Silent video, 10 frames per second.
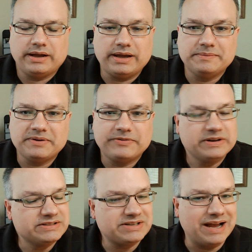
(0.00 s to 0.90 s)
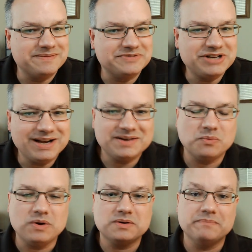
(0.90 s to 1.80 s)
Hey my friends, I'm John.
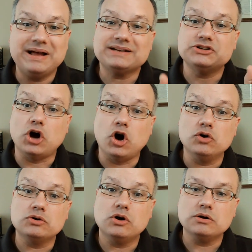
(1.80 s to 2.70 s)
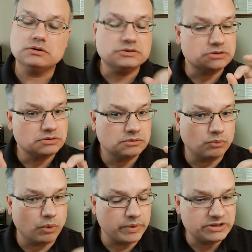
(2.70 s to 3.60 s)
Welcome back to All Cars,
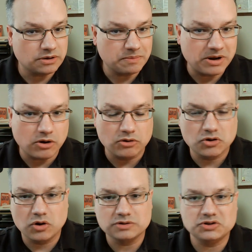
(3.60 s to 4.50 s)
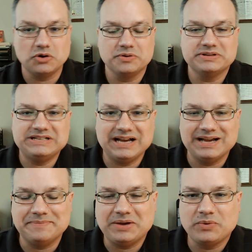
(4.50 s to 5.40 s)
where we talk about all cars all the
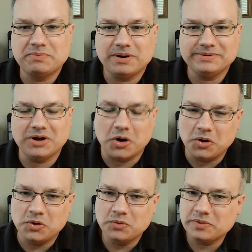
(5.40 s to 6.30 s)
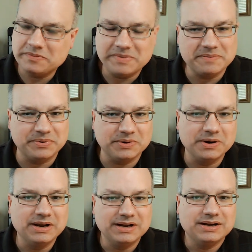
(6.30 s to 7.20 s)
time, and we probably all
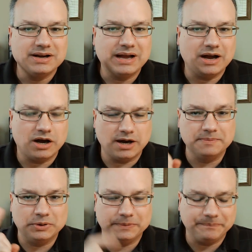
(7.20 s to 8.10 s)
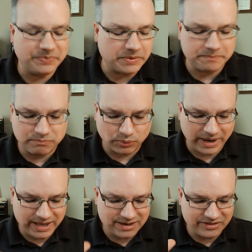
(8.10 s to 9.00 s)
remember Hummer, the
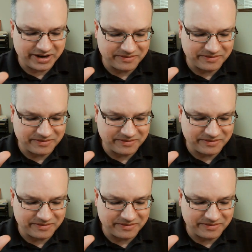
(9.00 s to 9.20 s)
brand that